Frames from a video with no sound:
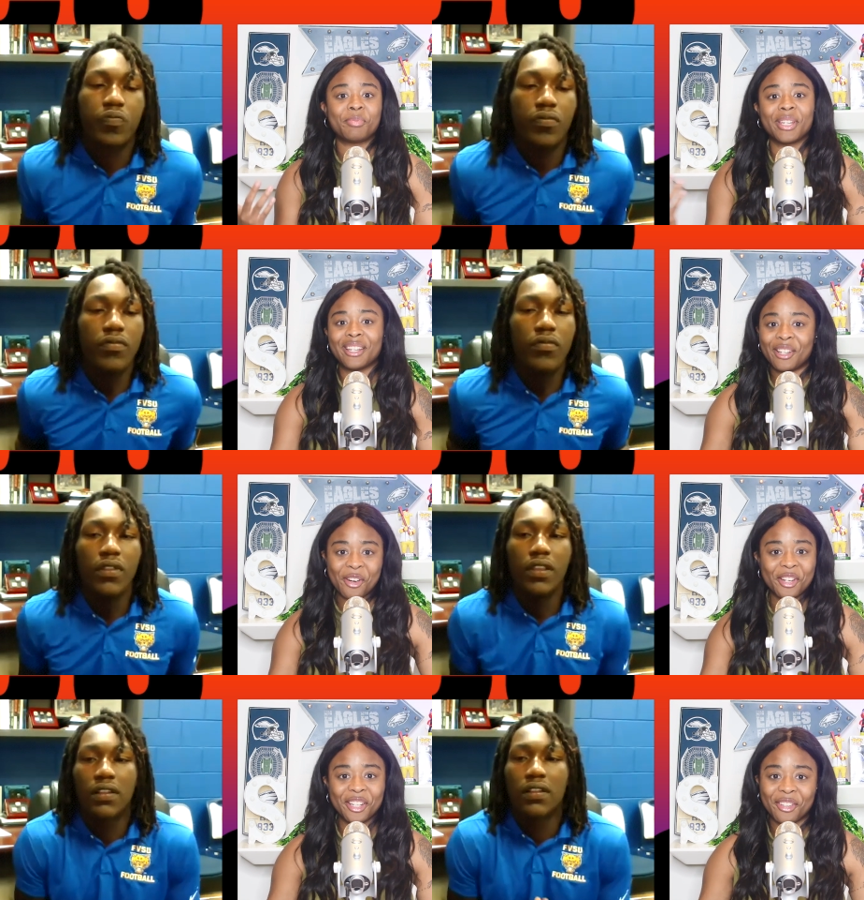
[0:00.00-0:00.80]
Speaker 1: it's been
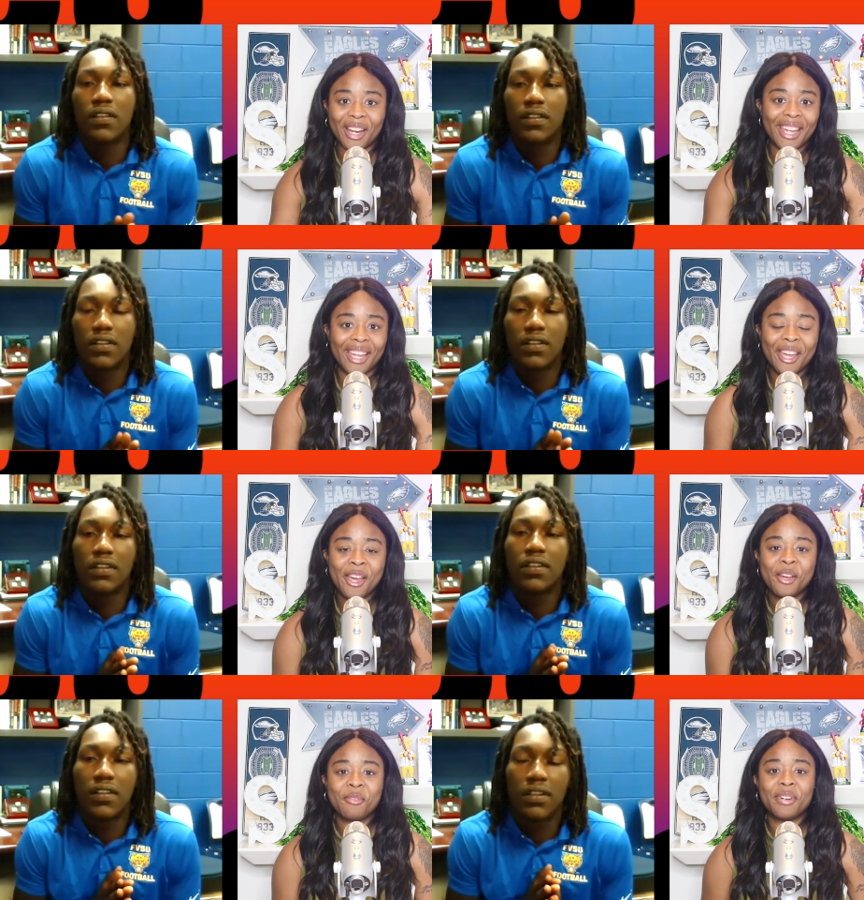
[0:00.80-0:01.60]
going great,
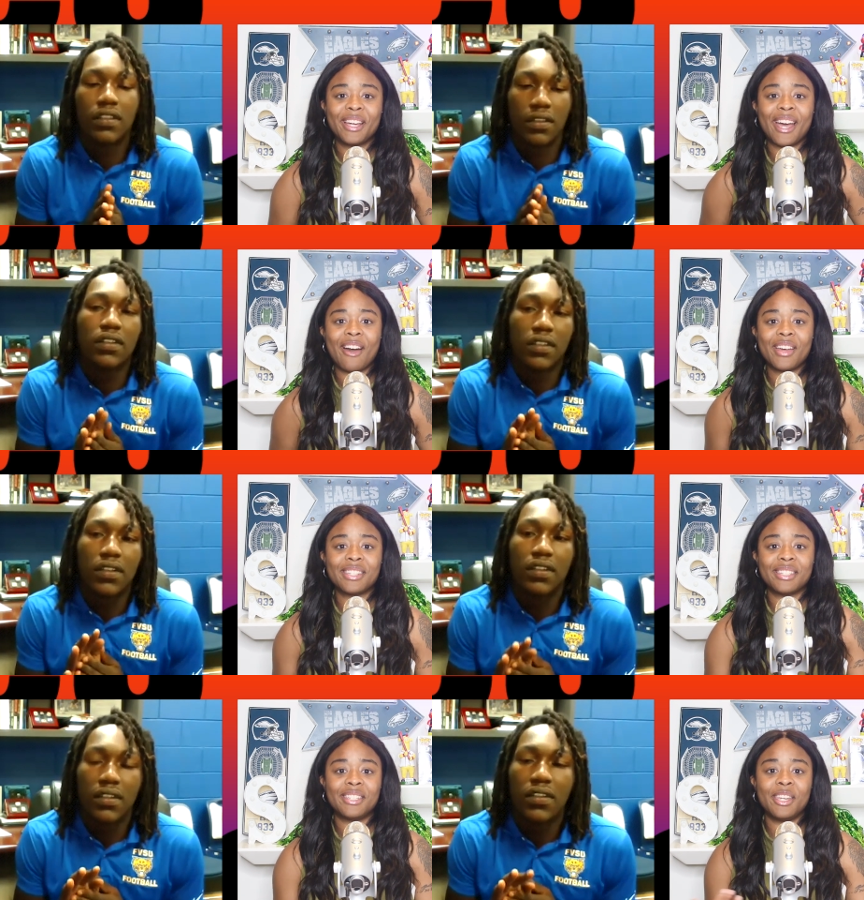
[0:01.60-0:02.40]
but how
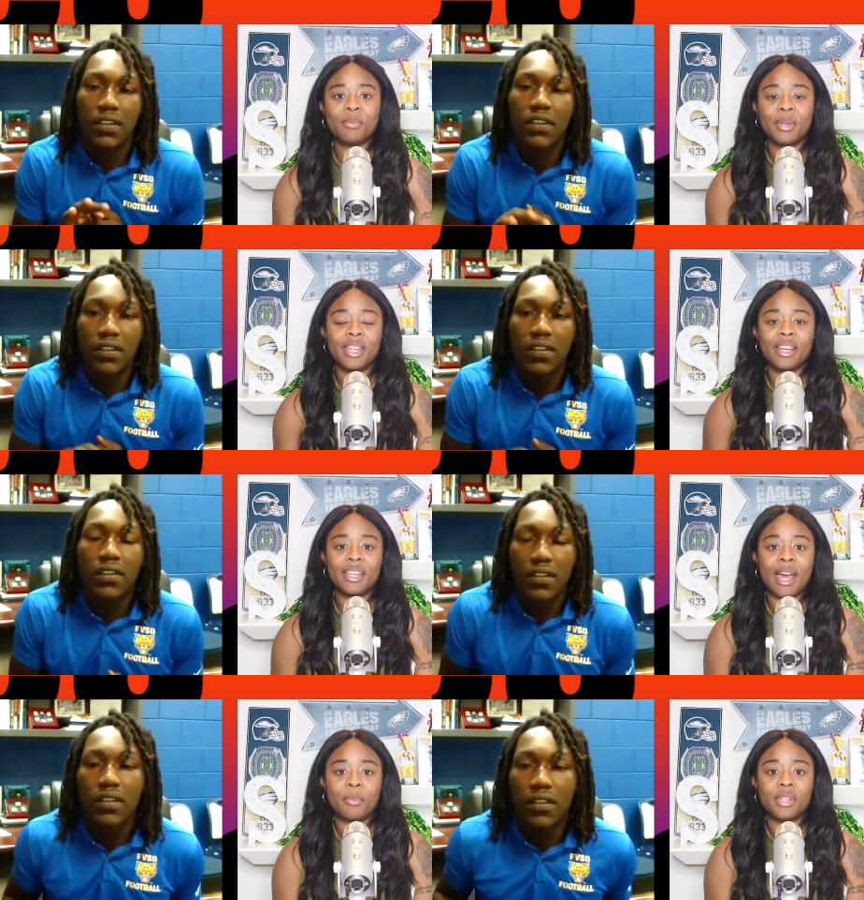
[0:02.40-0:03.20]
has the team been
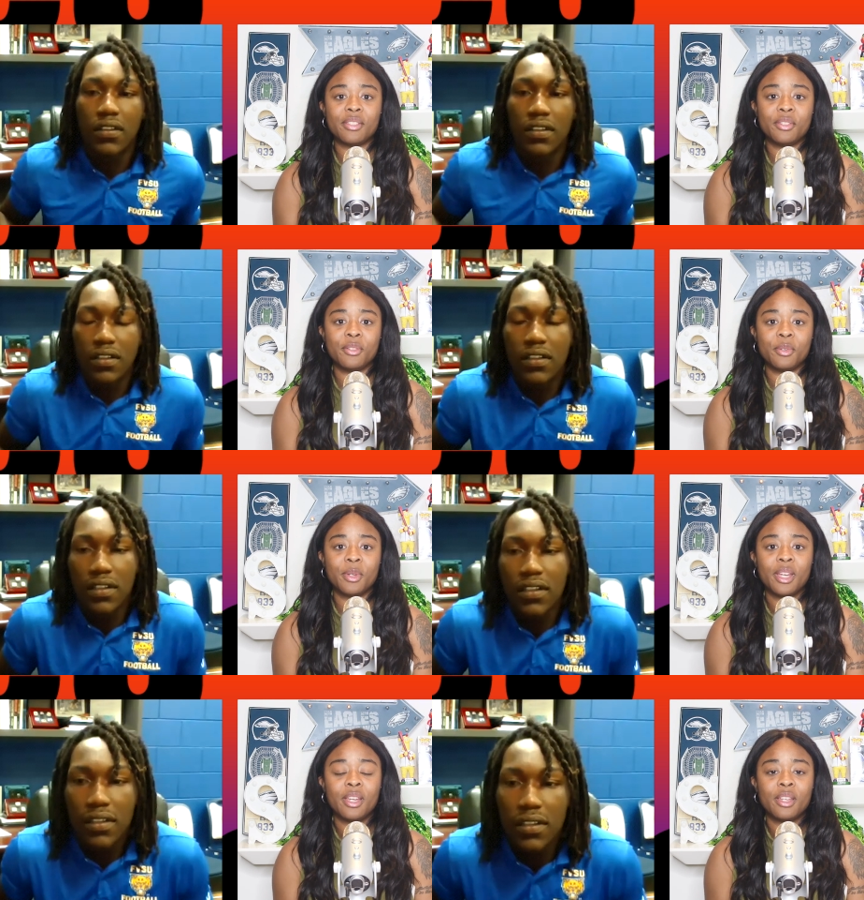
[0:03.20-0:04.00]
adapting
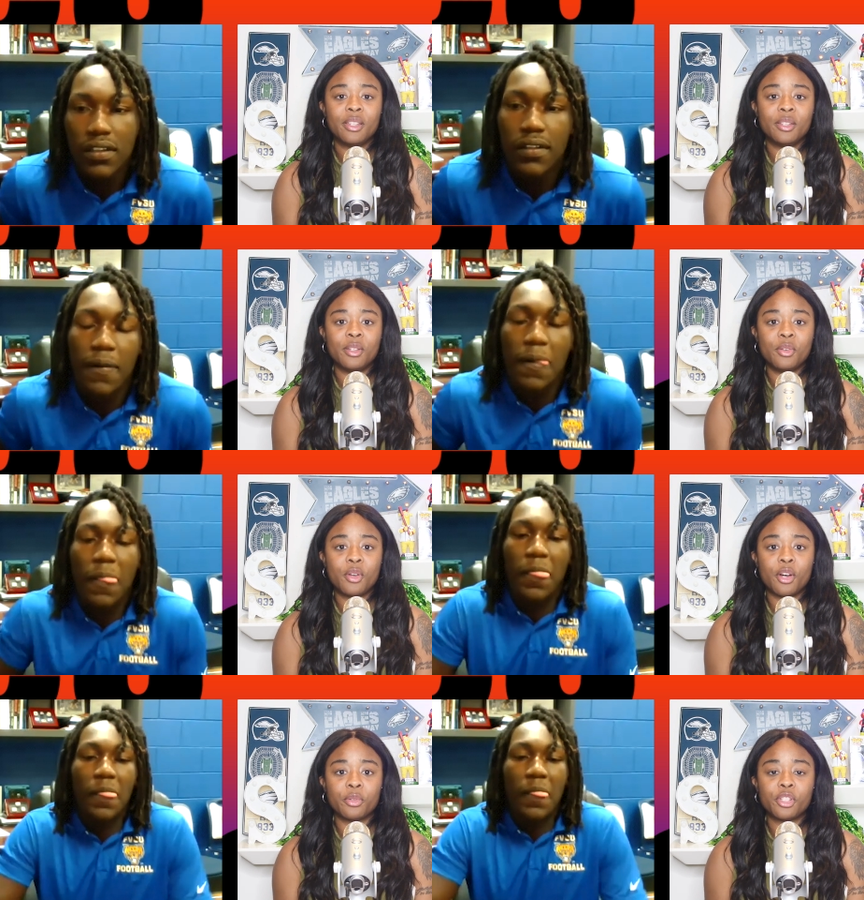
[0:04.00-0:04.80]
to the
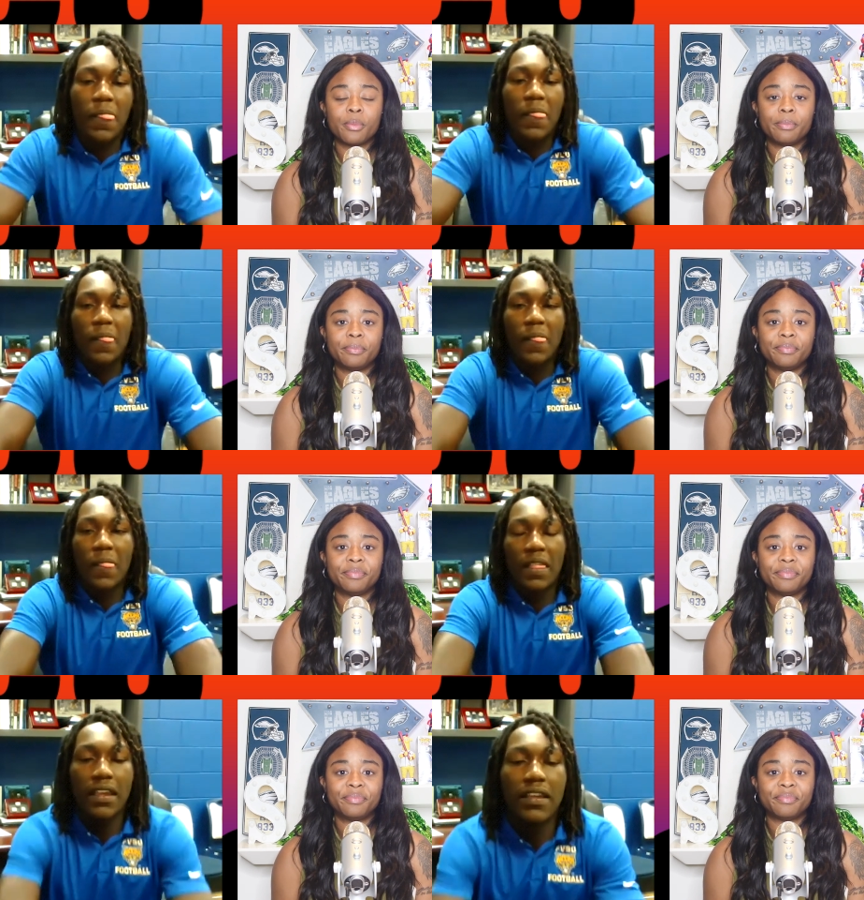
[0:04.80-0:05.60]
new coach?
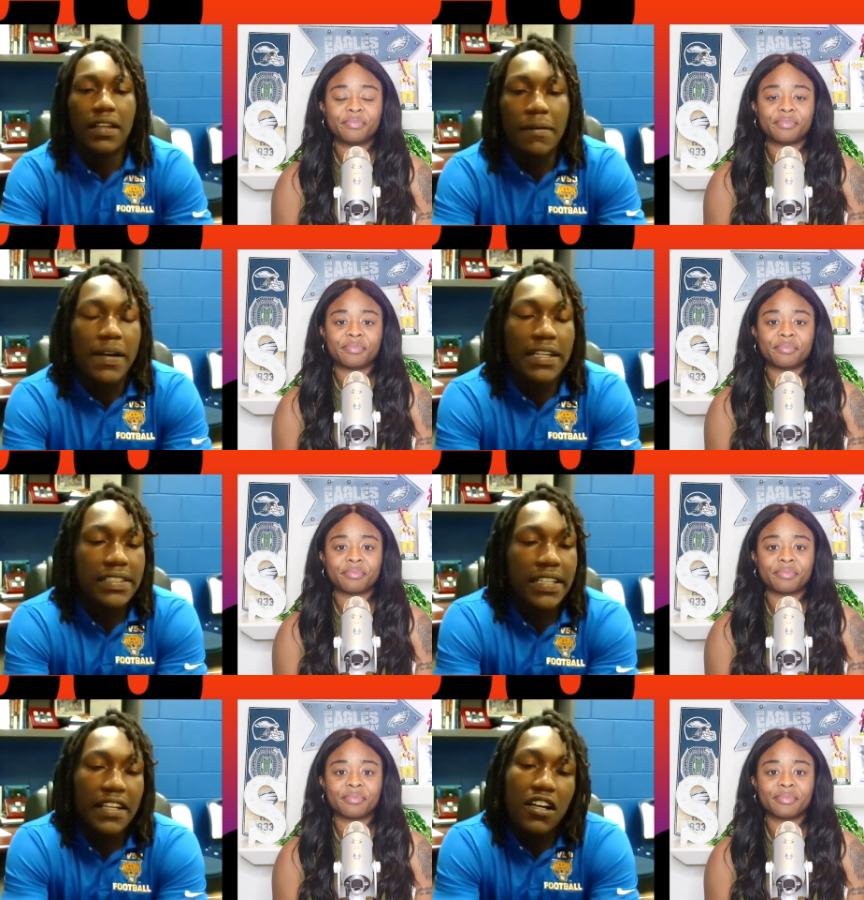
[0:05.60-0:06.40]
Speaker 2: I'm about to
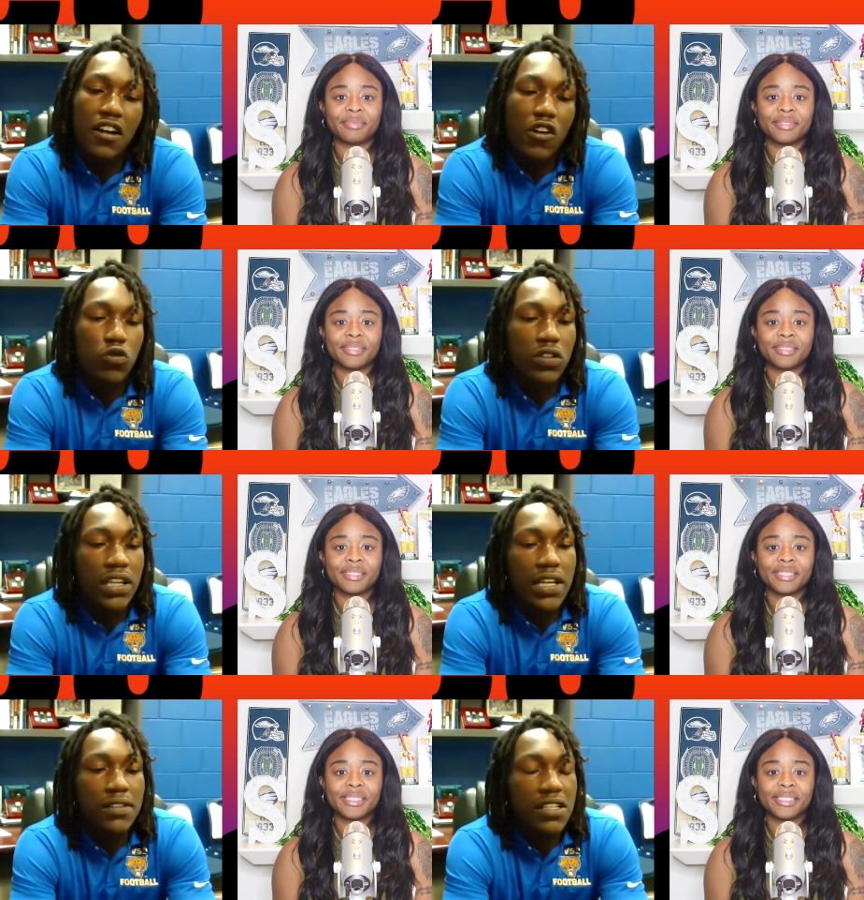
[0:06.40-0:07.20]
say, uh, Coach
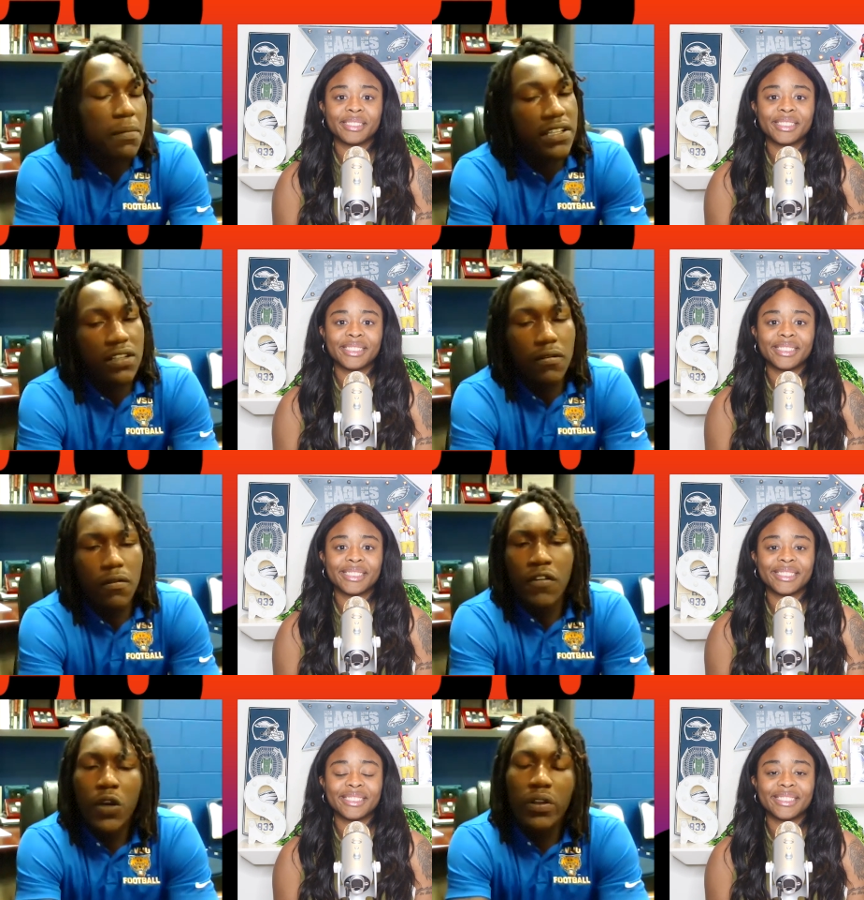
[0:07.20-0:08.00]
Gibbs, he makes it
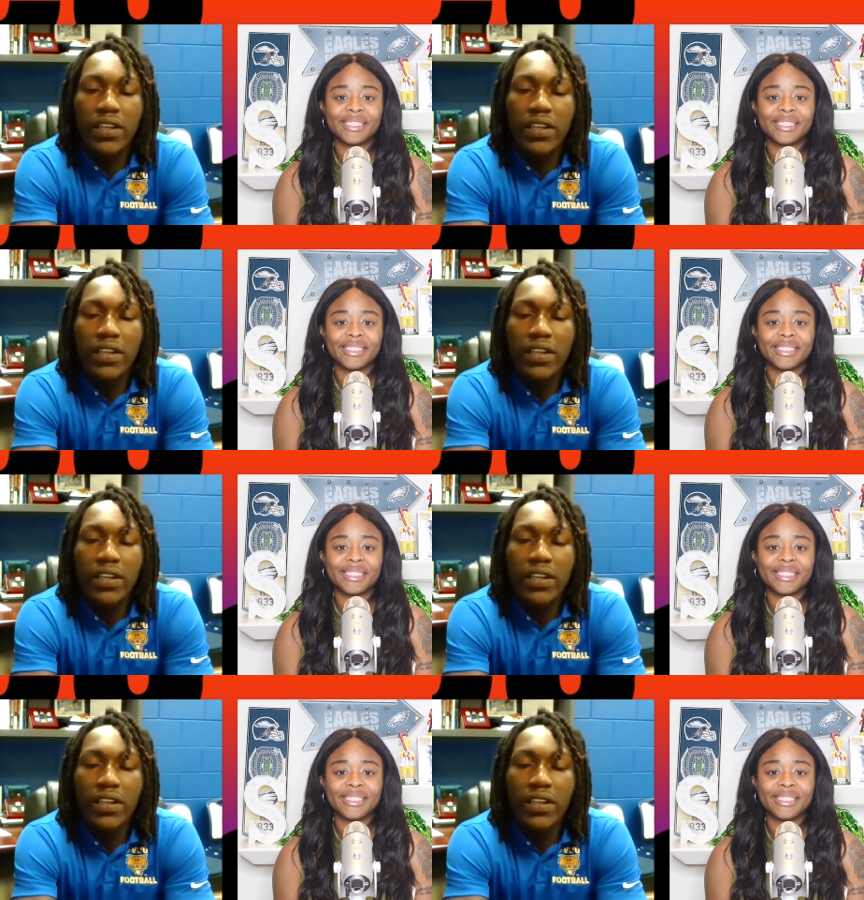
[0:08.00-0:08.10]
very